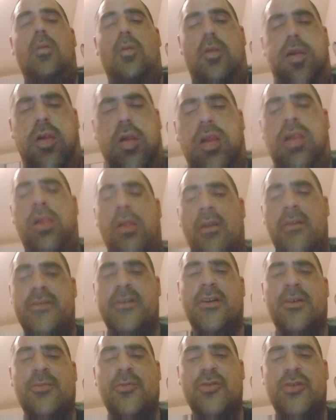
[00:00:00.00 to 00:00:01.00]

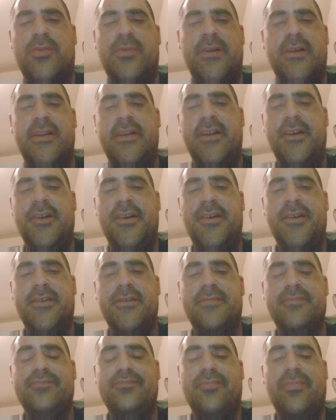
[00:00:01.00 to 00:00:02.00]
It's almost midnight,
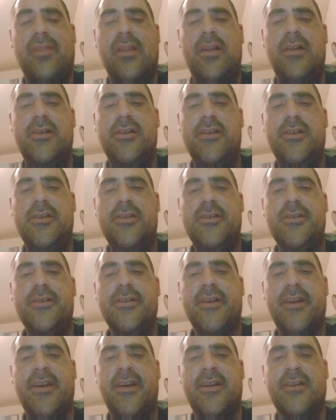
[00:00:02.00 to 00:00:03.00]

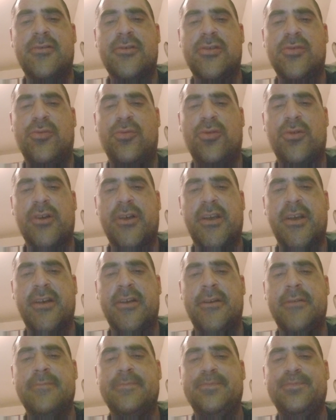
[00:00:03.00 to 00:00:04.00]
and I was
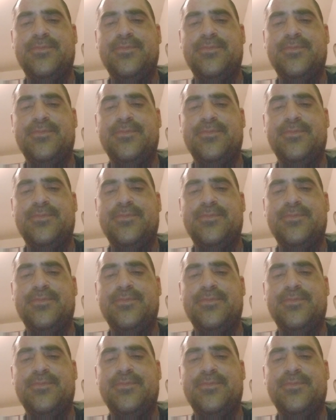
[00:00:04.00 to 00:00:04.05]
working